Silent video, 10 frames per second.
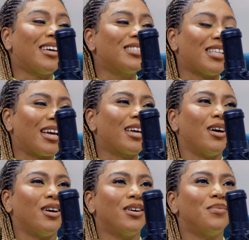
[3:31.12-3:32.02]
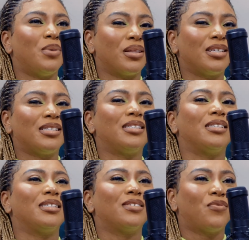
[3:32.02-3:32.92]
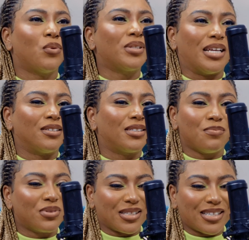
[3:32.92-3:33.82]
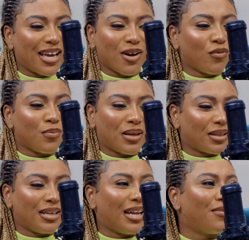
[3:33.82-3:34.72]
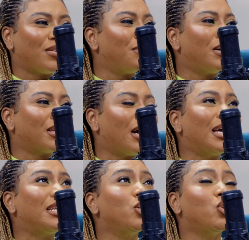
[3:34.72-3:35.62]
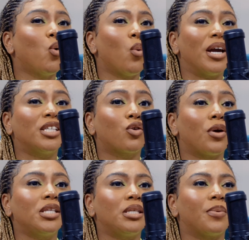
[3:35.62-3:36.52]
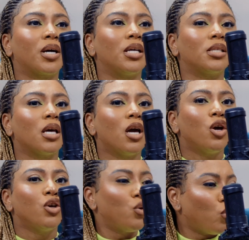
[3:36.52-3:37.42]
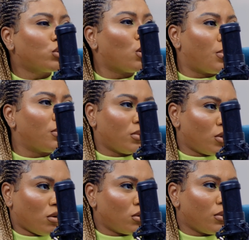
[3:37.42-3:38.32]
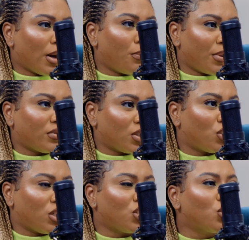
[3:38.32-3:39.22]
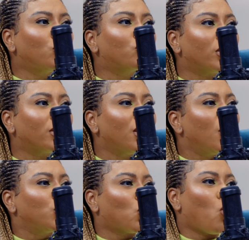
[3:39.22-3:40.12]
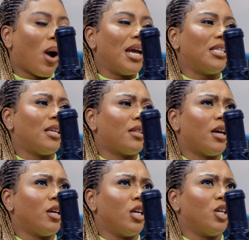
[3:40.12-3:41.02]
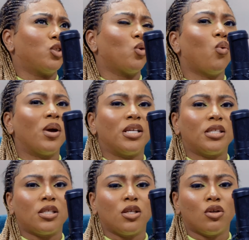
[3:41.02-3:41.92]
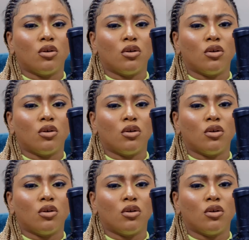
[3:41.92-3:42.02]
sounds like mother's for like the day of a mother, life in a mother. And you know what? It's crazy because you also, you help birth these children. So why is it that it's always,